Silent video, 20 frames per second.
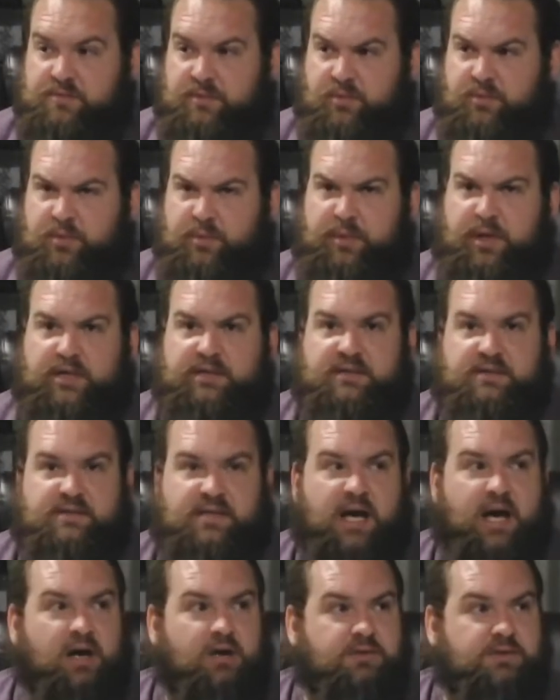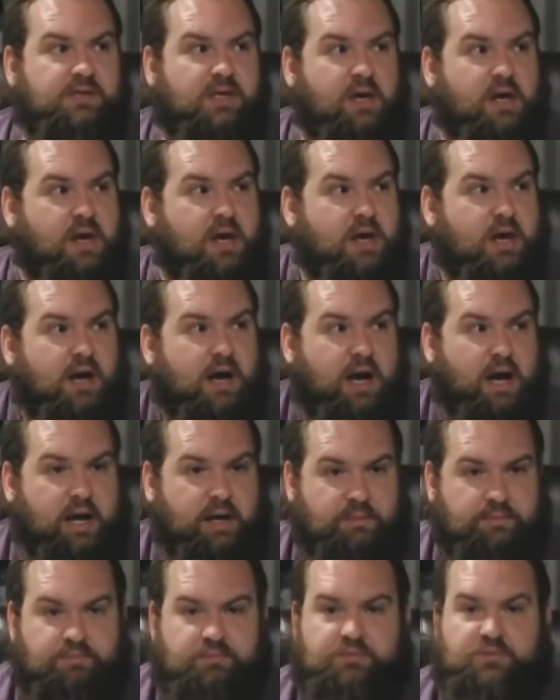But when we bought this house,
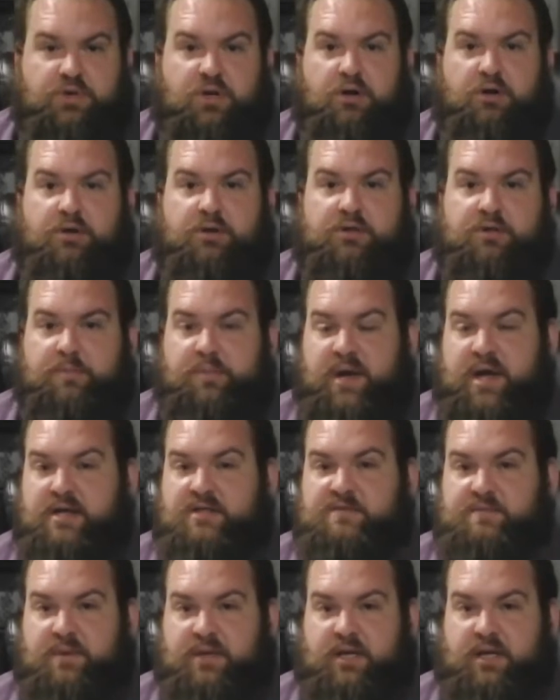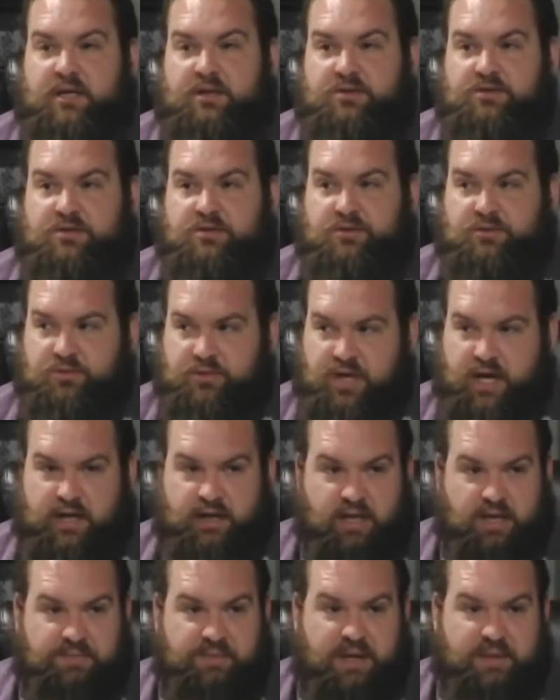I turned the basement into kind of
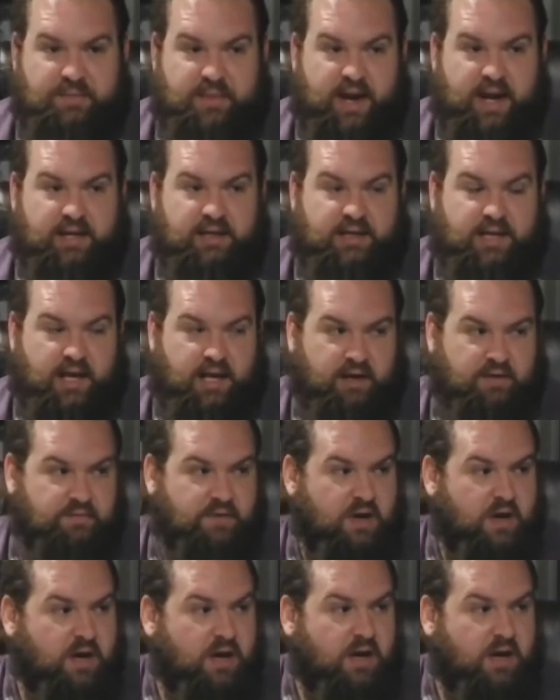like my man cave,